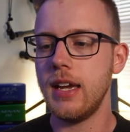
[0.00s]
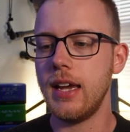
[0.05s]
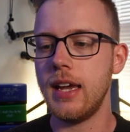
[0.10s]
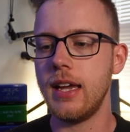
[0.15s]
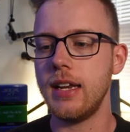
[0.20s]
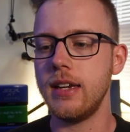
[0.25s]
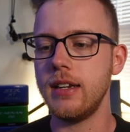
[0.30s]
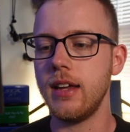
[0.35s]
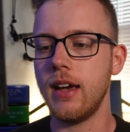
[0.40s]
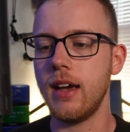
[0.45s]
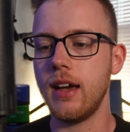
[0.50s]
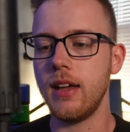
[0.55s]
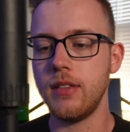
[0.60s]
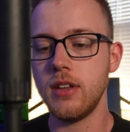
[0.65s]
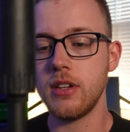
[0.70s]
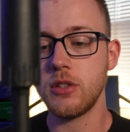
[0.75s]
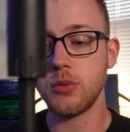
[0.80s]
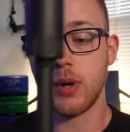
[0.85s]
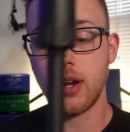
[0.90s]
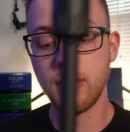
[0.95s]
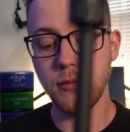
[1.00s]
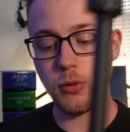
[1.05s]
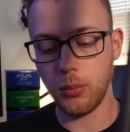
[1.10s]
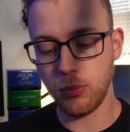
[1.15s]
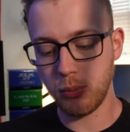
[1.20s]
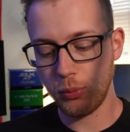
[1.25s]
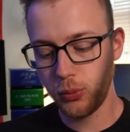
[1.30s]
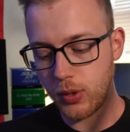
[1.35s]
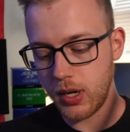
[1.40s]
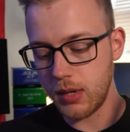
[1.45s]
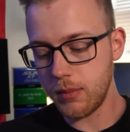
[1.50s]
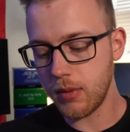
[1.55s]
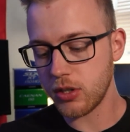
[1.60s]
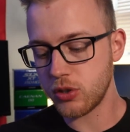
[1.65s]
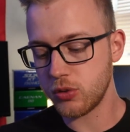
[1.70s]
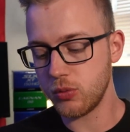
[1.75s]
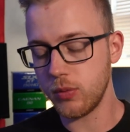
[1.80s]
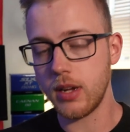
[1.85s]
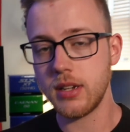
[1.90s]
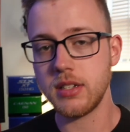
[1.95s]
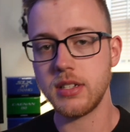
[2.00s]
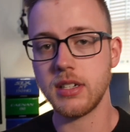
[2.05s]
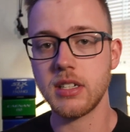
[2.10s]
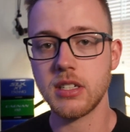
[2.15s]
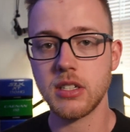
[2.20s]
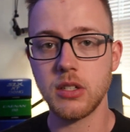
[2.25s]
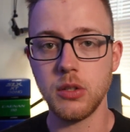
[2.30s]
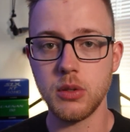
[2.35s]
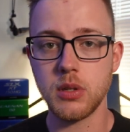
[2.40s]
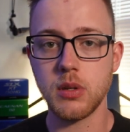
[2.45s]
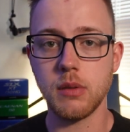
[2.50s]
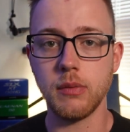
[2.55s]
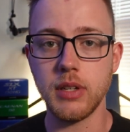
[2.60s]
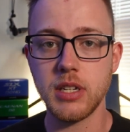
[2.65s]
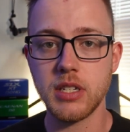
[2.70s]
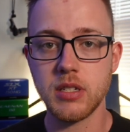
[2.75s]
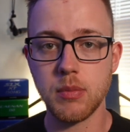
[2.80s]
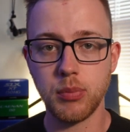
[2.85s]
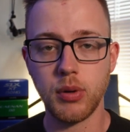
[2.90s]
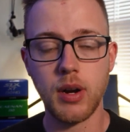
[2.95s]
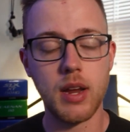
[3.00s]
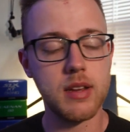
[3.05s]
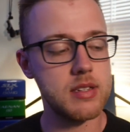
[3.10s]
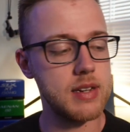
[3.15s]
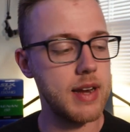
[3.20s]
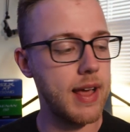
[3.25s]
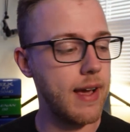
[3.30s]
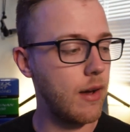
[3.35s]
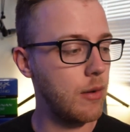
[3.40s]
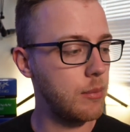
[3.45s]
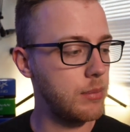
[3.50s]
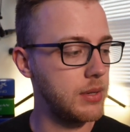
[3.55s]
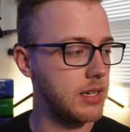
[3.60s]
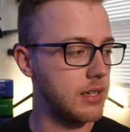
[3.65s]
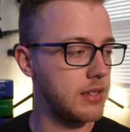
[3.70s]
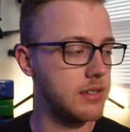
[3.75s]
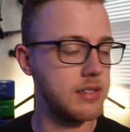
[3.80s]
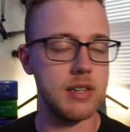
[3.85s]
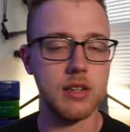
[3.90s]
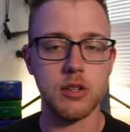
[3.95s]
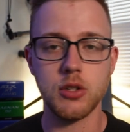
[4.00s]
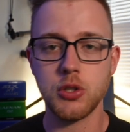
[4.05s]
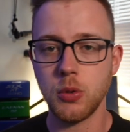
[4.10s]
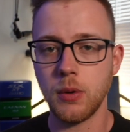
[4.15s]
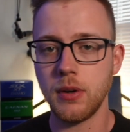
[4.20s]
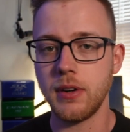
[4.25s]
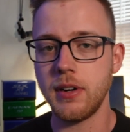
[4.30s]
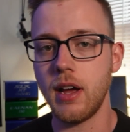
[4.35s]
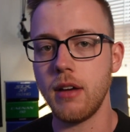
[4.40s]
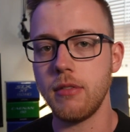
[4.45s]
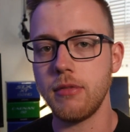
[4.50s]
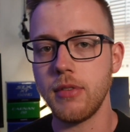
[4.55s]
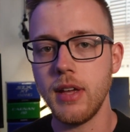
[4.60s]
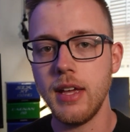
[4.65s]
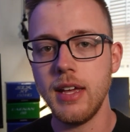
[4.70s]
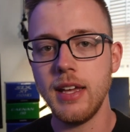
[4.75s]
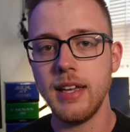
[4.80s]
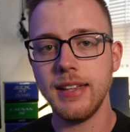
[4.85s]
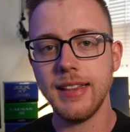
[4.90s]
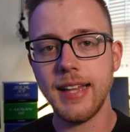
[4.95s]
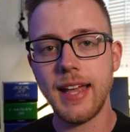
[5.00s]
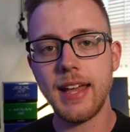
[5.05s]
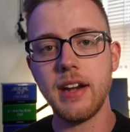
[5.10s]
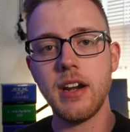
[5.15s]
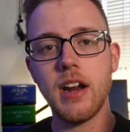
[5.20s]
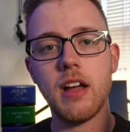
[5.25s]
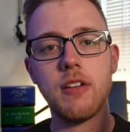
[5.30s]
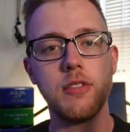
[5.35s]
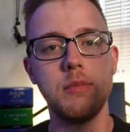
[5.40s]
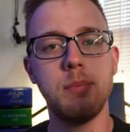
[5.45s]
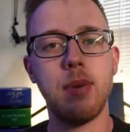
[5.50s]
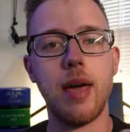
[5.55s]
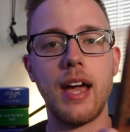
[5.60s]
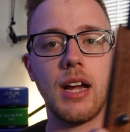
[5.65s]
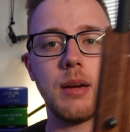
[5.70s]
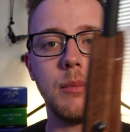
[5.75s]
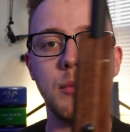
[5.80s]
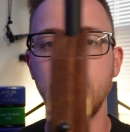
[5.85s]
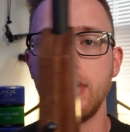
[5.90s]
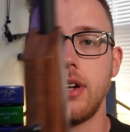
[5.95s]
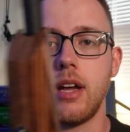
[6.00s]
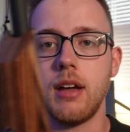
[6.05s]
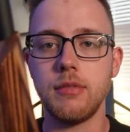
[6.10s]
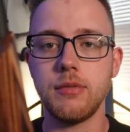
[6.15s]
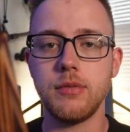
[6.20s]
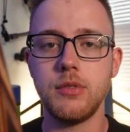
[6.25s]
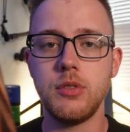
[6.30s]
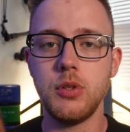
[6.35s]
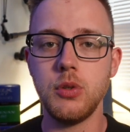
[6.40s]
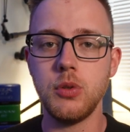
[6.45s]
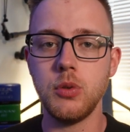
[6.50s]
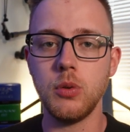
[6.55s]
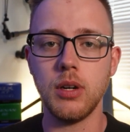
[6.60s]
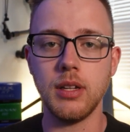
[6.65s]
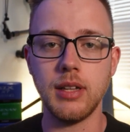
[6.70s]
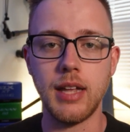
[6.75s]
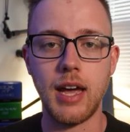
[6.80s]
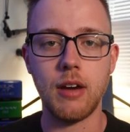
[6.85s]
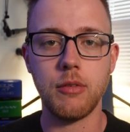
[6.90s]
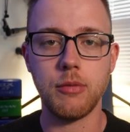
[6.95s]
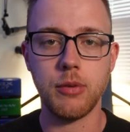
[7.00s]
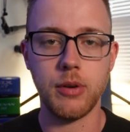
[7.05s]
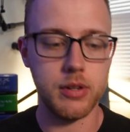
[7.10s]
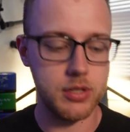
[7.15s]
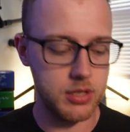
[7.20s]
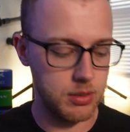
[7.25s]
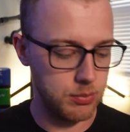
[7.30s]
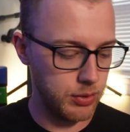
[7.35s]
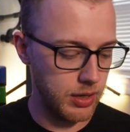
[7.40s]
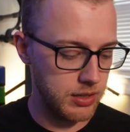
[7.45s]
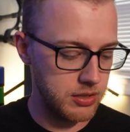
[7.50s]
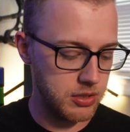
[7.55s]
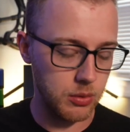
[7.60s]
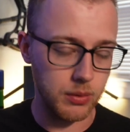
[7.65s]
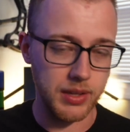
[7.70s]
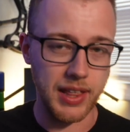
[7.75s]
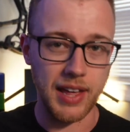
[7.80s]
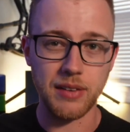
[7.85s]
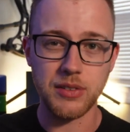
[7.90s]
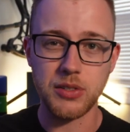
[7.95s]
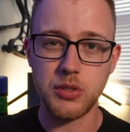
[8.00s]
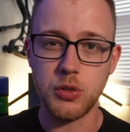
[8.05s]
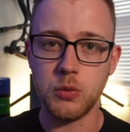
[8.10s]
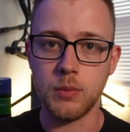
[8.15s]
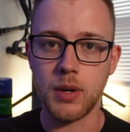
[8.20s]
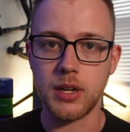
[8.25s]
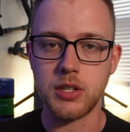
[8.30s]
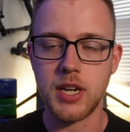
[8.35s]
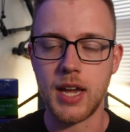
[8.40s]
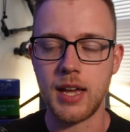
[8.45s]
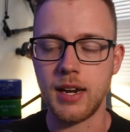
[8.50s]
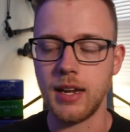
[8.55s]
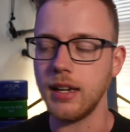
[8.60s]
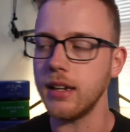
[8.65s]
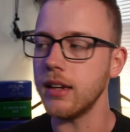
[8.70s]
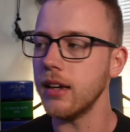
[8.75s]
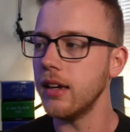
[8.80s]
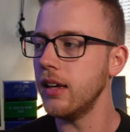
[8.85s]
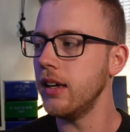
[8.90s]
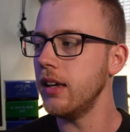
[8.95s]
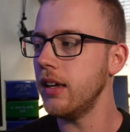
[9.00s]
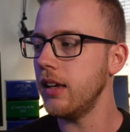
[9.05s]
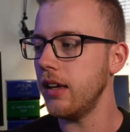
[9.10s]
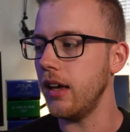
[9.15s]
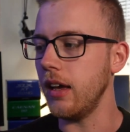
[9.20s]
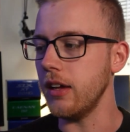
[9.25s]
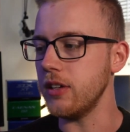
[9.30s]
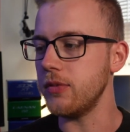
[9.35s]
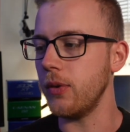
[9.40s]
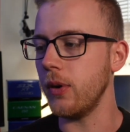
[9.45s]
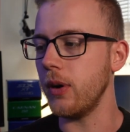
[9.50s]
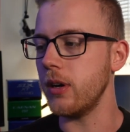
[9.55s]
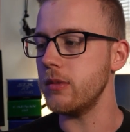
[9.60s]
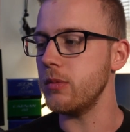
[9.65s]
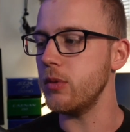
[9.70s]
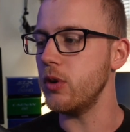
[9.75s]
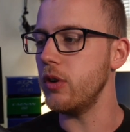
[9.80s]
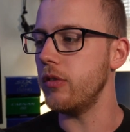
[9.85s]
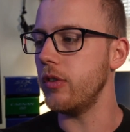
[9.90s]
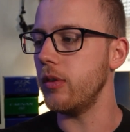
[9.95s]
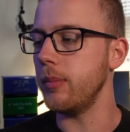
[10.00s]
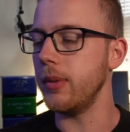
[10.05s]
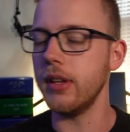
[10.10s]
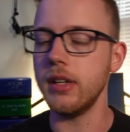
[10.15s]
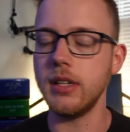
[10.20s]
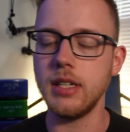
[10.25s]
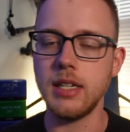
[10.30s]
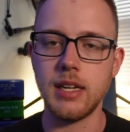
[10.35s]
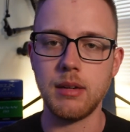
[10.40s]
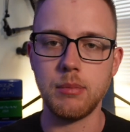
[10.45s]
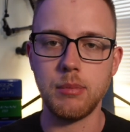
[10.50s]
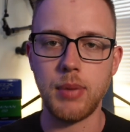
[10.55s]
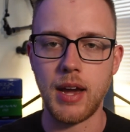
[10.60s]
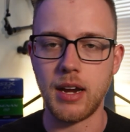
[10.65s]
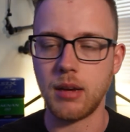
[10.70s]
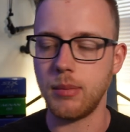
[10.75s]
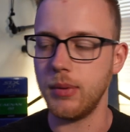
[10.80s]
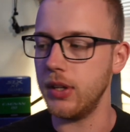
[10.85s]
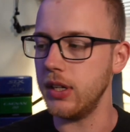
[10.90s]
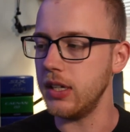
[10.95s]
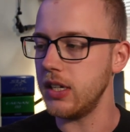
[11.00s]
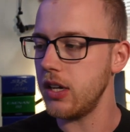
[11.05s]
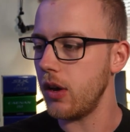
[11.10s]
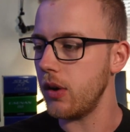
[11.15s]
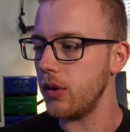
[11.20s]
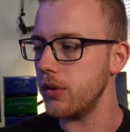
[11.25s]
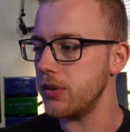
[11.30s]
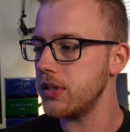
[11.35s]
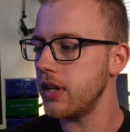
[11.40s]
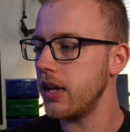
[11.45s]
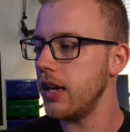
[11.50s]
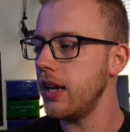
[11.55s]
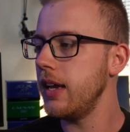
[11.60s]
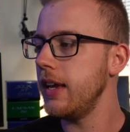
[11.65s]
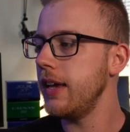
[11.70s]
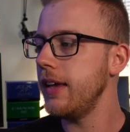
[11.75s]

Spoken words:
and this rifle pretty much runs exclusively suppressed now because it is short enough, light enough, and packable enough to allow for a suppressor without too much headache as far as maneuverability and packability goes.